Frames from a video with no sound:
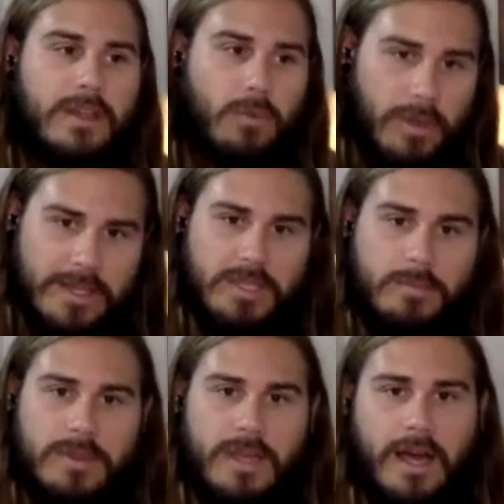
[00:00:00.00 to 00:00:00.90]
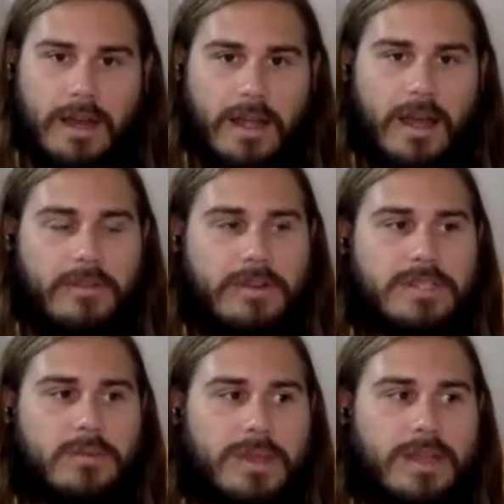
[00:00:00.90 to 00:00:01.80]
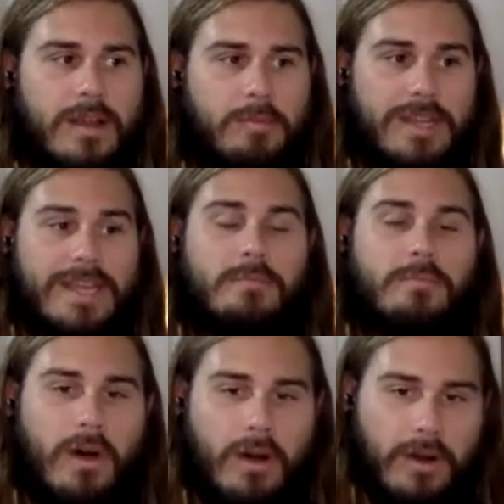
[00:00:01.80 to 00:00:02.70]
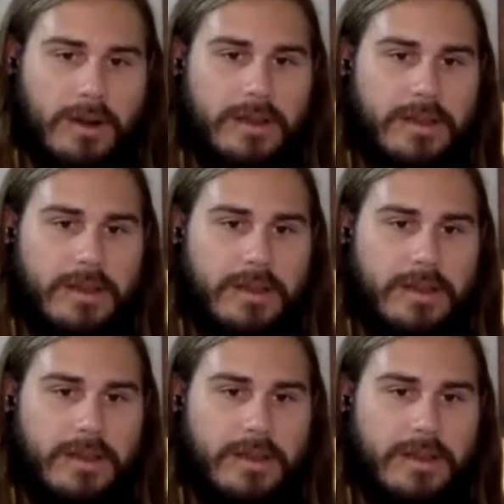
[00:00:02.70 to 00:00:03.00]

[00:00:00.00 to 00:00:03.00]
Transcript: relationship with God and others that we are able to impart